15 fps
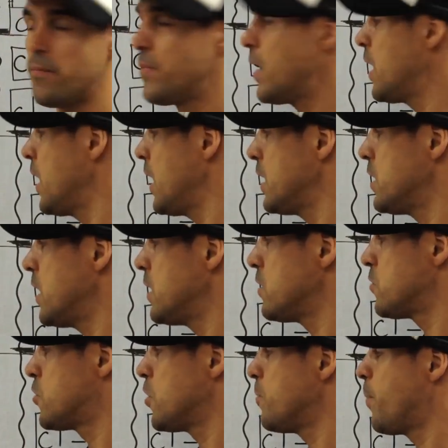
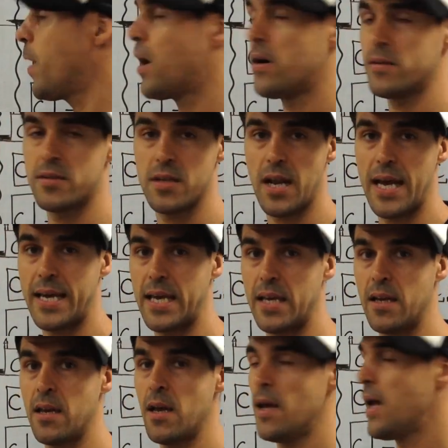in two parts, like
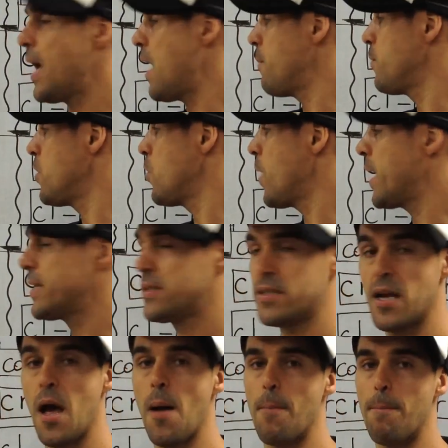in
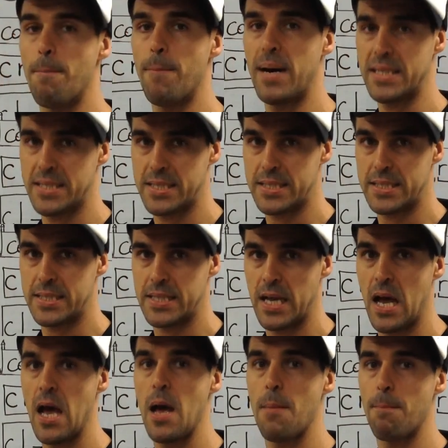mus, must,
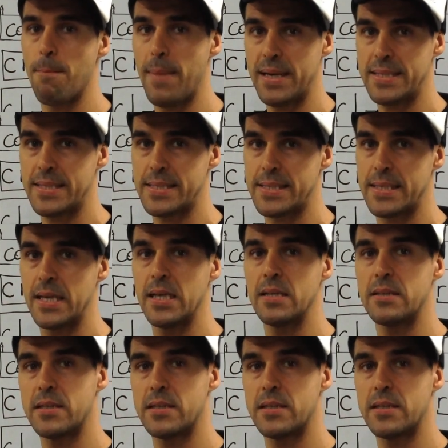must,